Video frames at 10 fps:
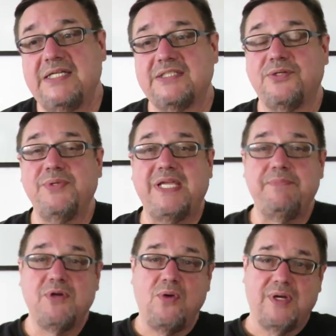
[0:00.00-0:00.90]
So we
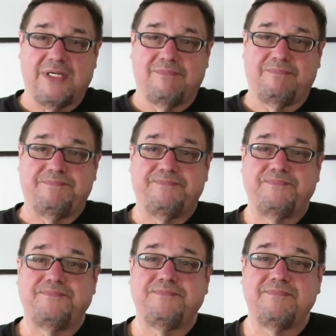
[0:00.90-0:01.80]
keep going.
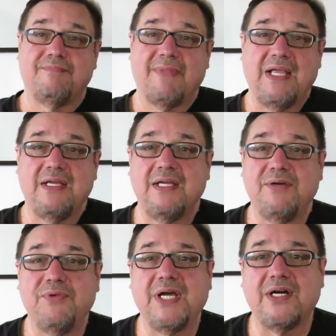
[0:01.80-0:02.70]

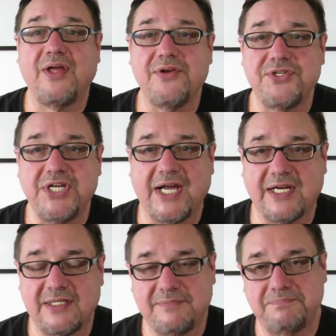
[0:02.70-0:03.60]
We got another
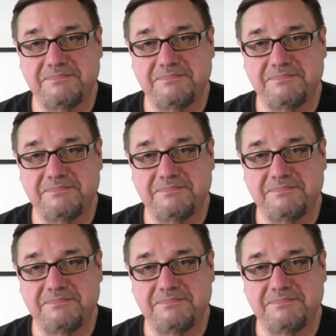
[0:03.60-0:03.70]
check.